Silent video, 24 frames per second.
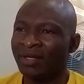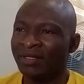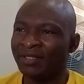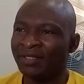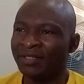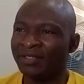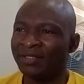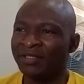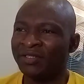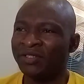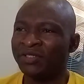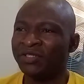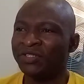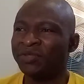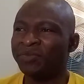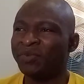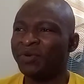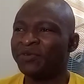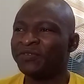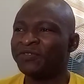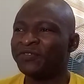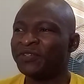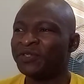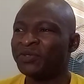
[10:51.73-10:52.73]
The relationship
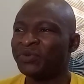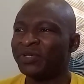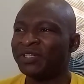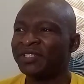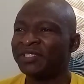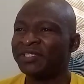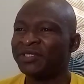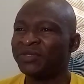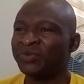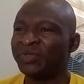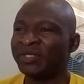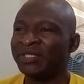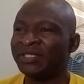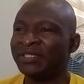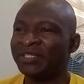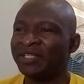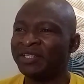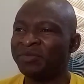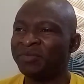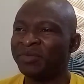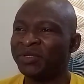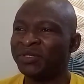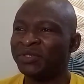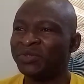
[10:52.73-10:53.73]
of frequency with
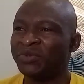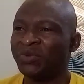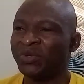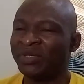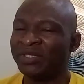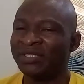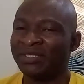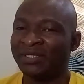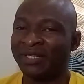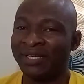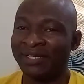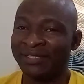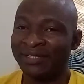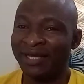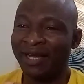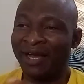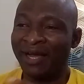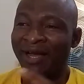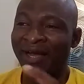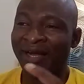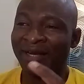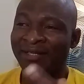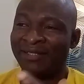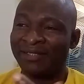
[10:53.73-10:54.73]
image quality, that's
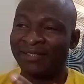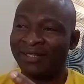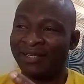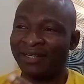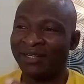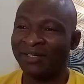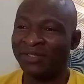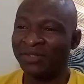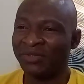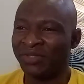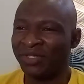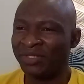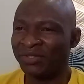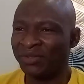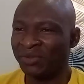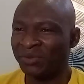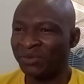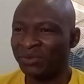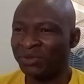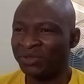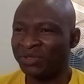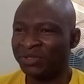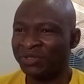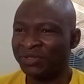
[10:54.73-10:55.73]
axial
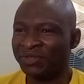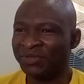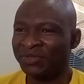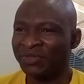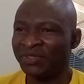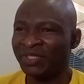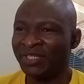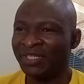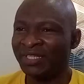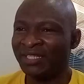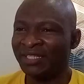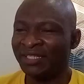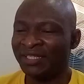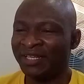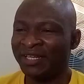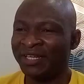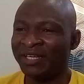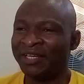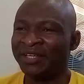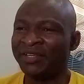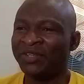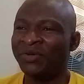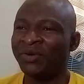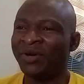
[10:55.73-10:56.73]
resolution.
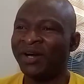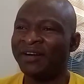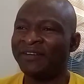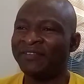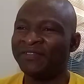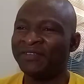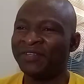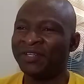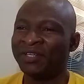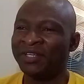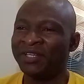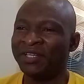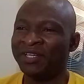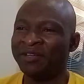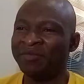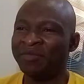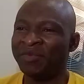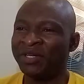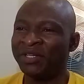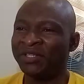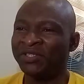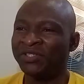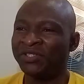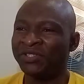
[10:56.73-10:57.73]
Here you have the
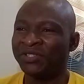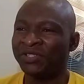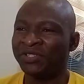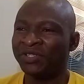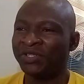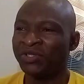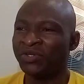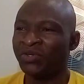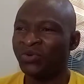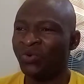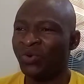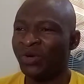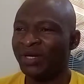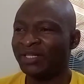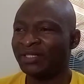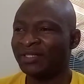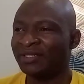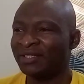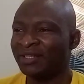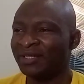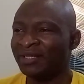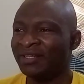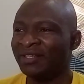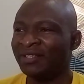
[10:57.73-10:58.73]
image
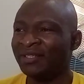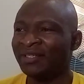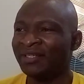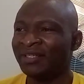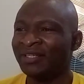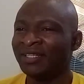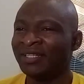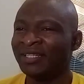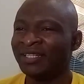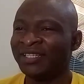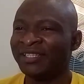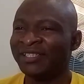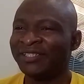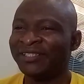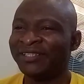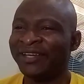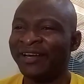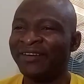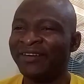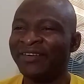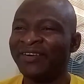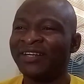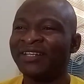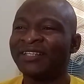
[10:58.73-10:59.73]
quality is
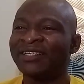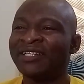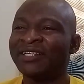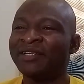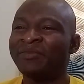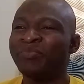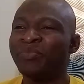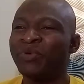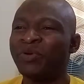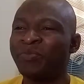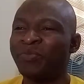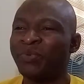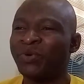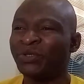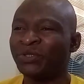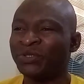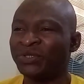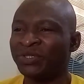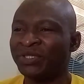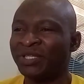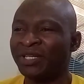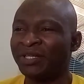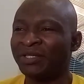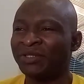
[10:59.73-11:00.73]
directly
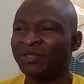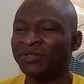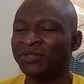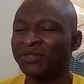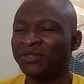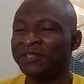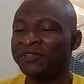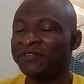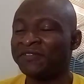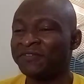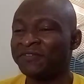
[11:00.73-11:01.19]
proportional to the